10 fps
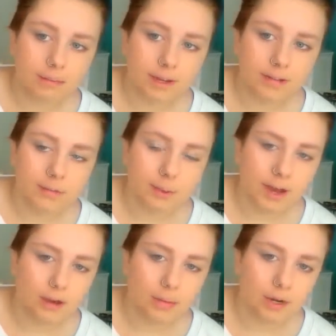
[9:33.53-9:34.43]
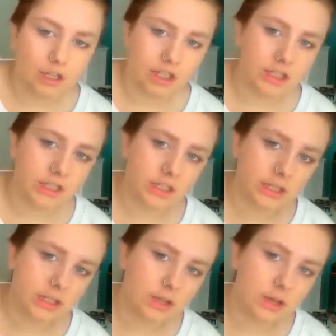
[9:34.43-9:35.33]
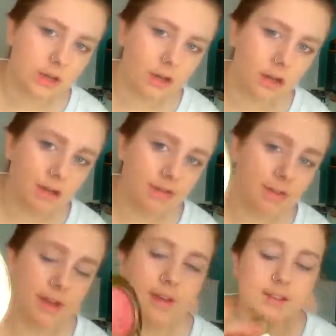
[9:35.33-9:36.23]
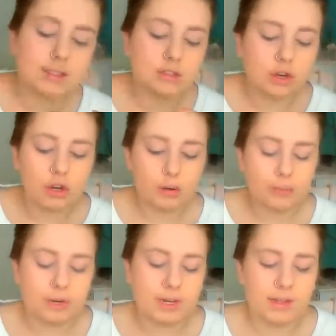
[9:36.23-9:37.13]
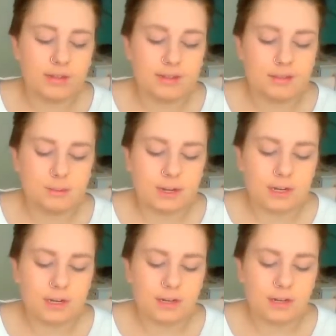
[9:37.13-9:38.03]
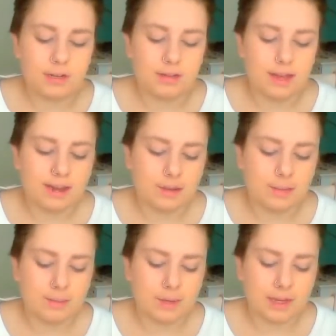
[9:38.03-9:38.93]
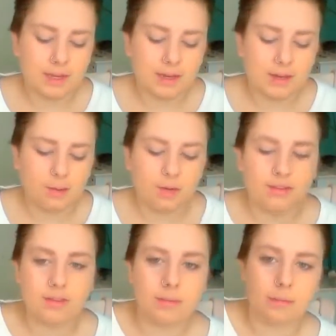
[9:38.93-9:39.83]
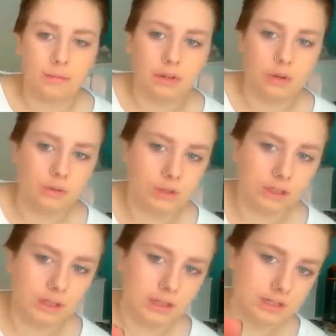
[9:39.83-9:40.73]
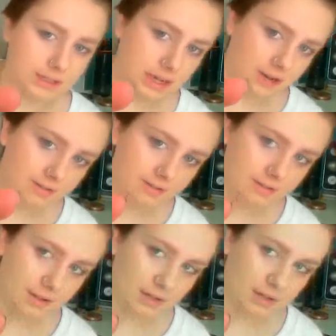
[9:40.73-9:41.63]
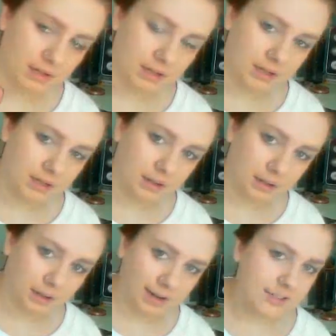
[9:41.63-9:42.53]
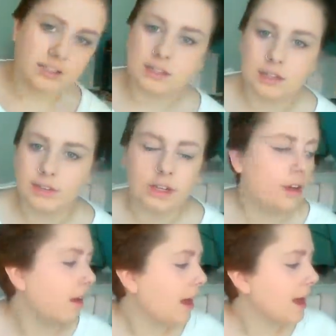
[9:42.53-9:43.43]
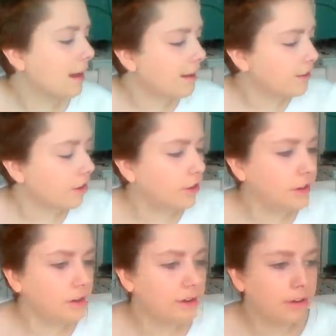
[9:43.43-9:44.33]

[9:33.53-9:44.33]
Baked powder blushes. They're so pretty. This one is like pink with some gold in it and stuff. I just love it. And I don't...